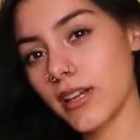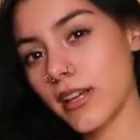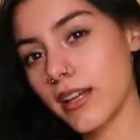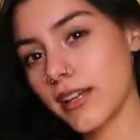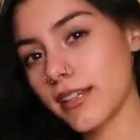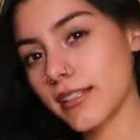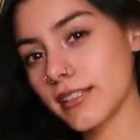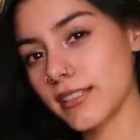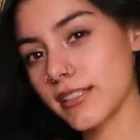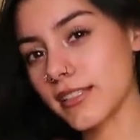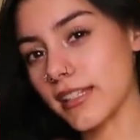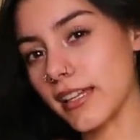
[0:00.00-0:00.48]

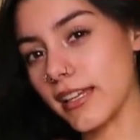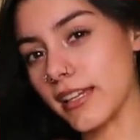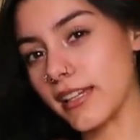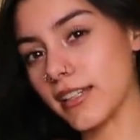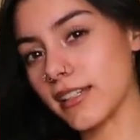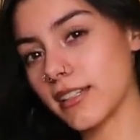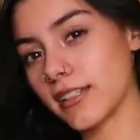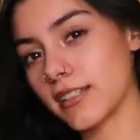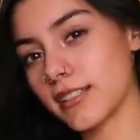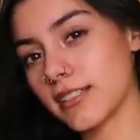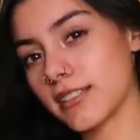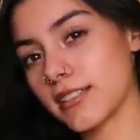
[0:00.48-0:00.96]
a
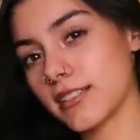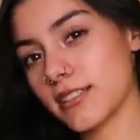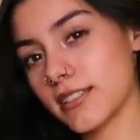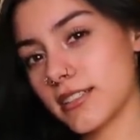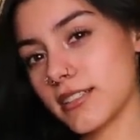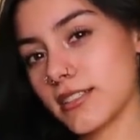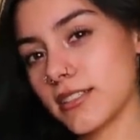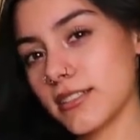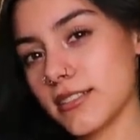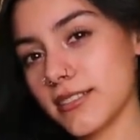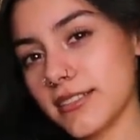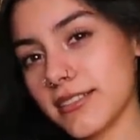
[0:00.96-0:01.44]

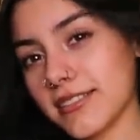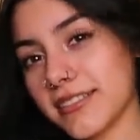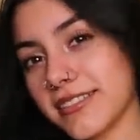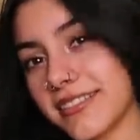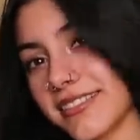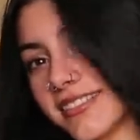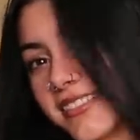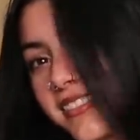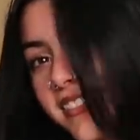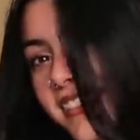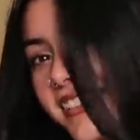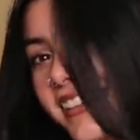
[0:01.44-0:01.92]
6.
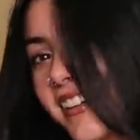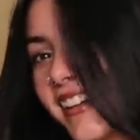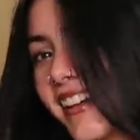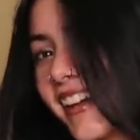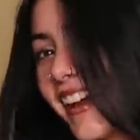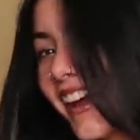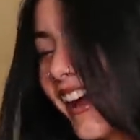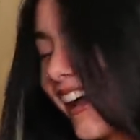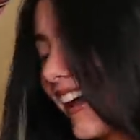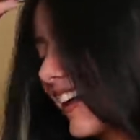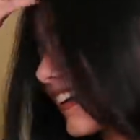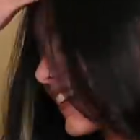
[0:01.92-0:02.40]

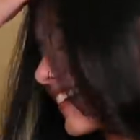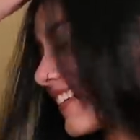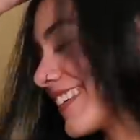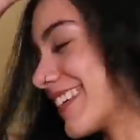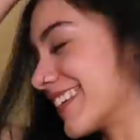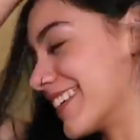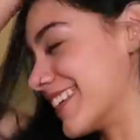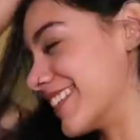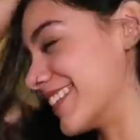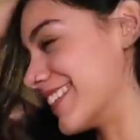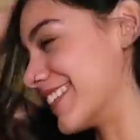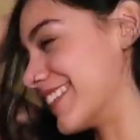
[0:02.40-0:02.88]
I don't
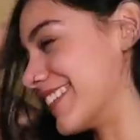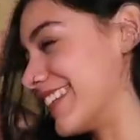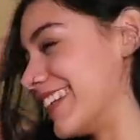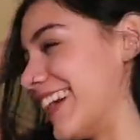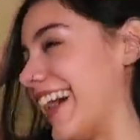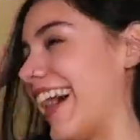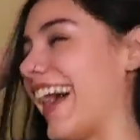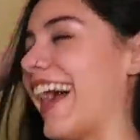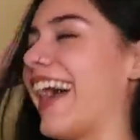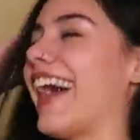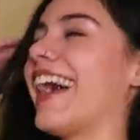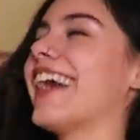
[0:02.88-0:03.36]
know.
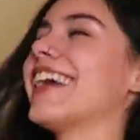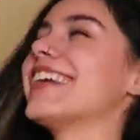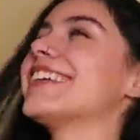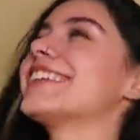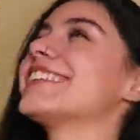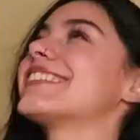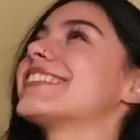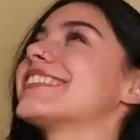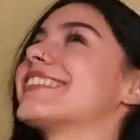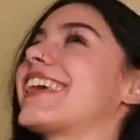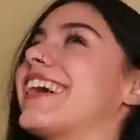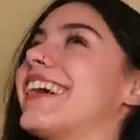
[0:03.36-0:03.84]

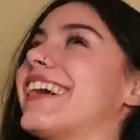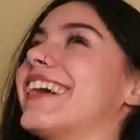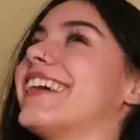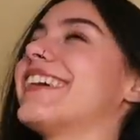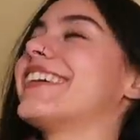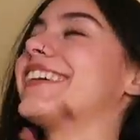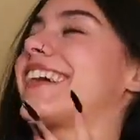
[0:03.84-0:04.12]
I suck